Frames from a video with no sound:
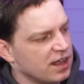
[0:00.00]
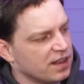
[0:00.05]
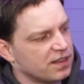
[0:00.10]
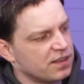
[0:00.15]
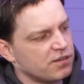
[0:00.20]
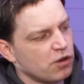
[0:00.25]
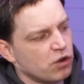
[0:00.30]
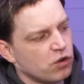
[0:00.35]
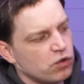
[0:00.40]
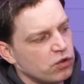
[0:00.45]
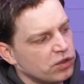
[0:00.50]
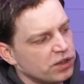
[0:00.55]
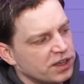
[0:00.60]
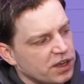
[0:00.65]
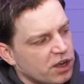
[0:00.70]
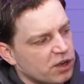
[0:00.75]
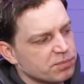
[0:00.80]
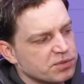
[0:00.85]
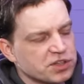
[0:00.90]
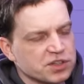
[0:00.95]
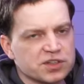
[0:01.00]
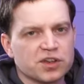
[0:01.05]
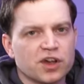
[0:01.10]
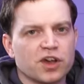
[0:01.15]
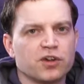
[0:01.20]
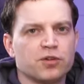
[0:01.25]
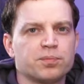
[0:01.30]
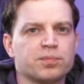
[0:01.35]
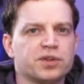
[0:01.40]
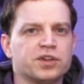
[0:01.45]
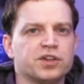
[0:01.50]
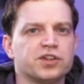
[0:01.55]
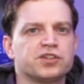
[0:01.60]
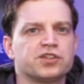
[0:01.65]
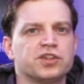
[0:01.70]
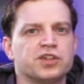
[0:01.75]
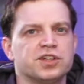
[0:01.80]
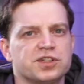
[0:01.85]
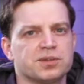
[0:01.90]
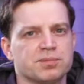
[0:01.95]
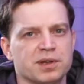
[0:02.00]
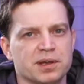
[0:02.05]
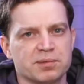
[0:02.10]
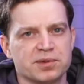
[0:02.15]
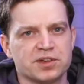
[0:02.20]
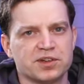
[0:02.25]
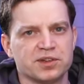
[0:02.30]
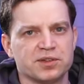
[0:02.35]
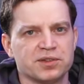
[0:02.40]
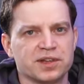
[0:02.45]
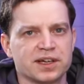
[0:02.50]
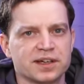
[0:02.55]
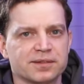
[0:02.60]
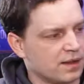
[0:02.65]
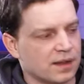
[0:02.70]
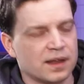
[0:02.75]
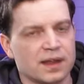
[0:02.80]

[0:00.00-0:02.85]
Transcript: There are all the options that are open to you to be able to do that.